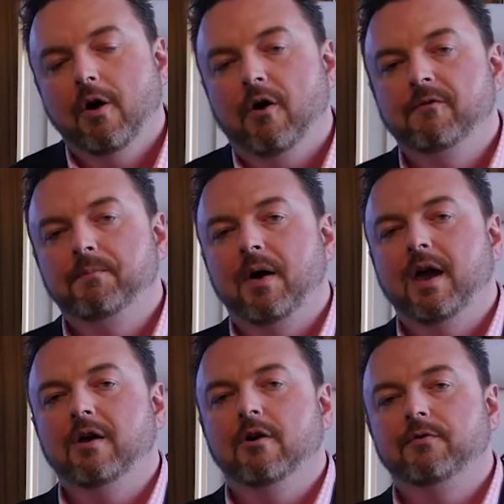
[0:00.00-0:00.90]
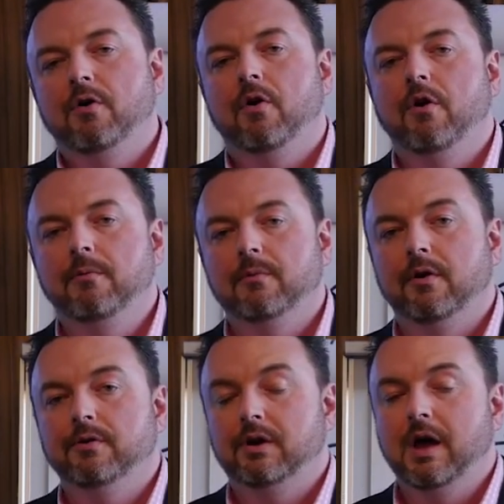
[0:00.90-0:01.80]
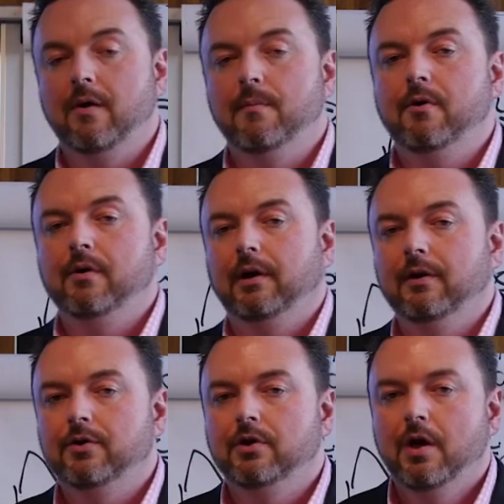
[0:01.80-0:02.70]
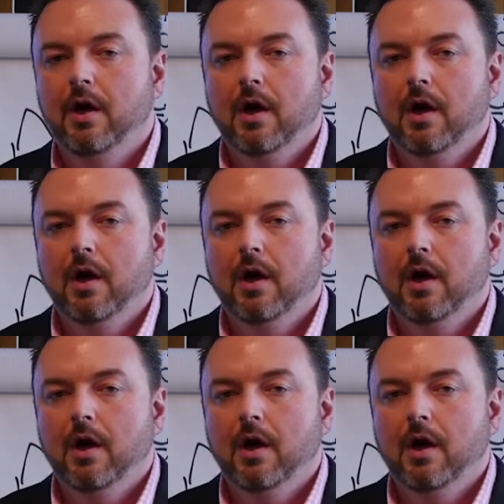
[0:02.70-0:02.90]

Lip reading: of paying off your home loan, your current mortgage,